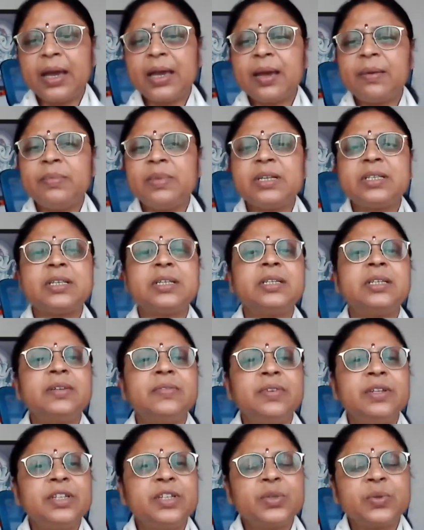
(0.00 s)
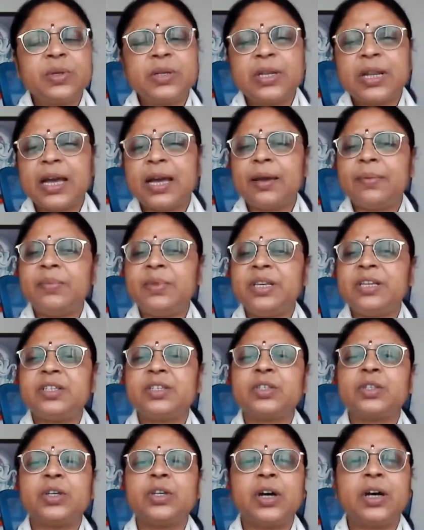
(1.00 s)
am this individual, I am these
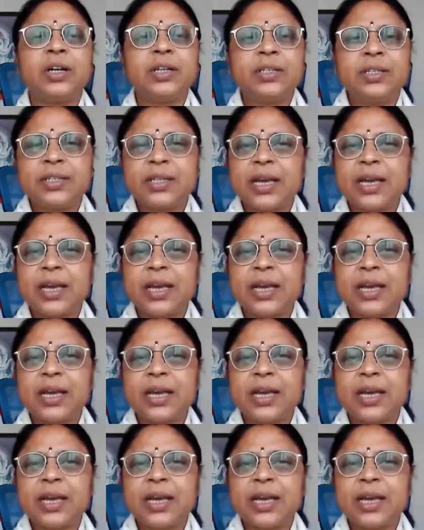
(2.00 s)
thoughts,